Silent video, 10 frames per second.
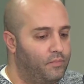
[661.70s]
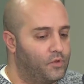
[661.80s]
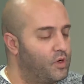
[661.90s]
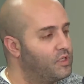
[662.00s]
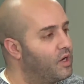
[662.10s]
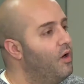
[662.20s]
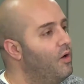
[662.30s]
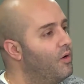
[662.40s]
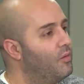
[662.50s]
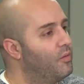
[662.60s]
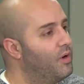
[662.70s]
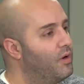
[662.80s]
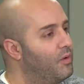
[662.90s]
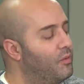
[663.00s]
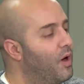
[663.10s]
he's like, oh,
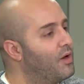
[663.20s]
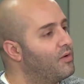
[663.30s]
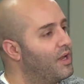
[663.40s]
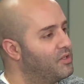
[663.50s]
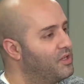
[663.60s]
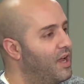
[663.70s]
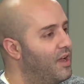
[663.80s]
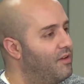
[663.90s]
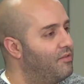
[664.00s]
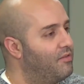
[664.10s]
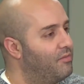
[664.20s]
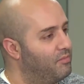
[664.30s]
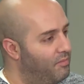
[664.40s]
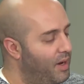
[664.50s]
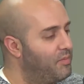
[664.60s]
well, why don't I just have
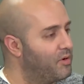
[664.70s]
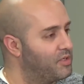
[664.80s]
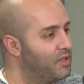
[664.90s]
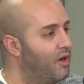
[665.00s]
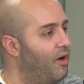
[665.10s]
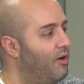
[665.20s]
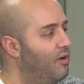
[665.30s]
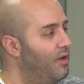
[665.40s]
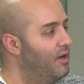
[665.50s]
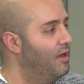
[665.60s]
my person call?